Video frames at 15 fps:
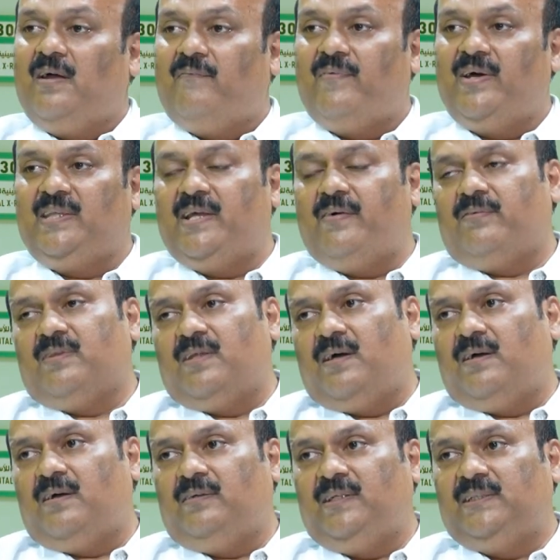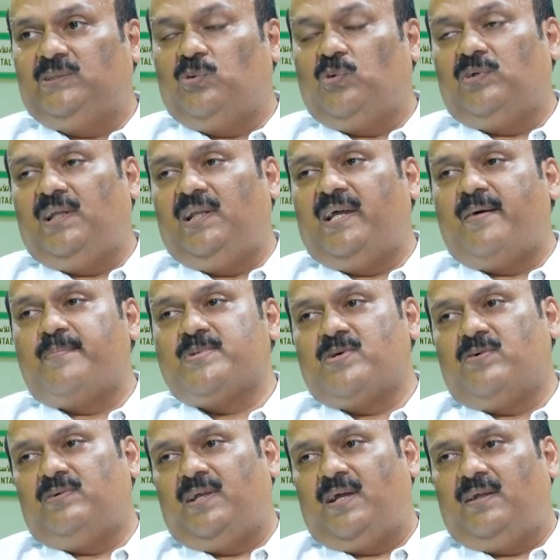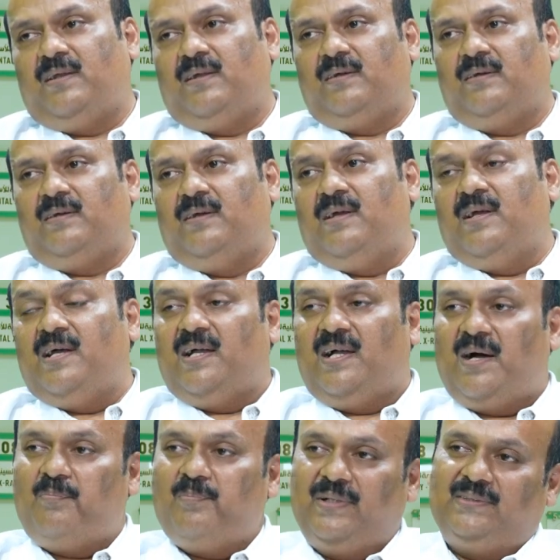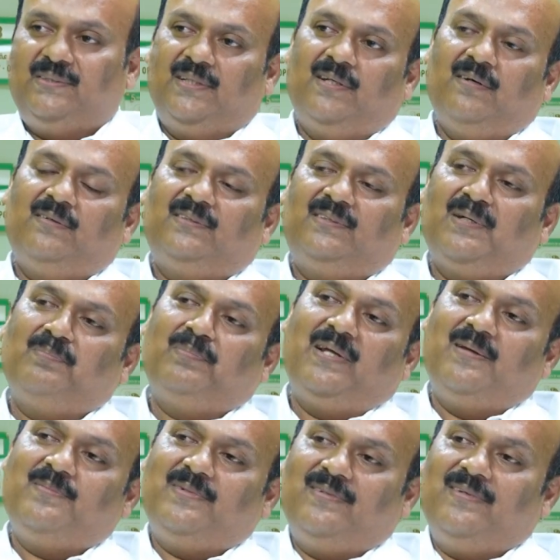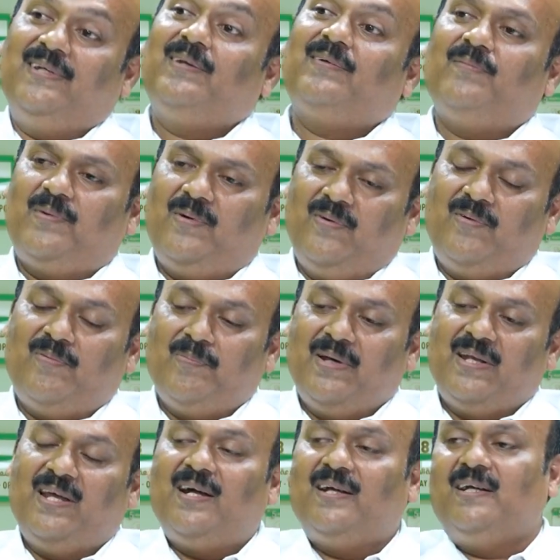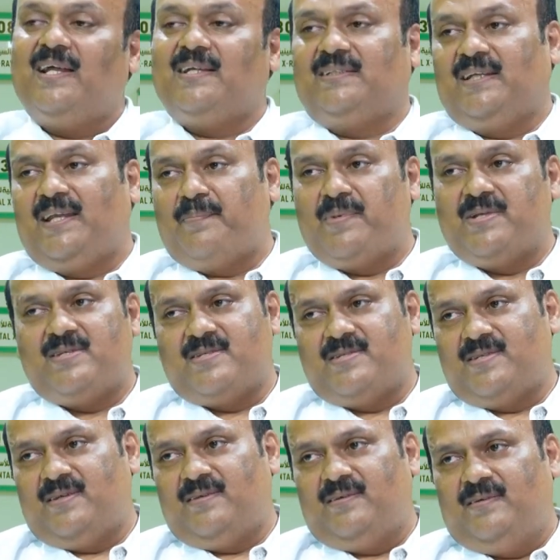Whenever the disc totally comes out and compress the nerves, sometimes it will be regarded as an emergency.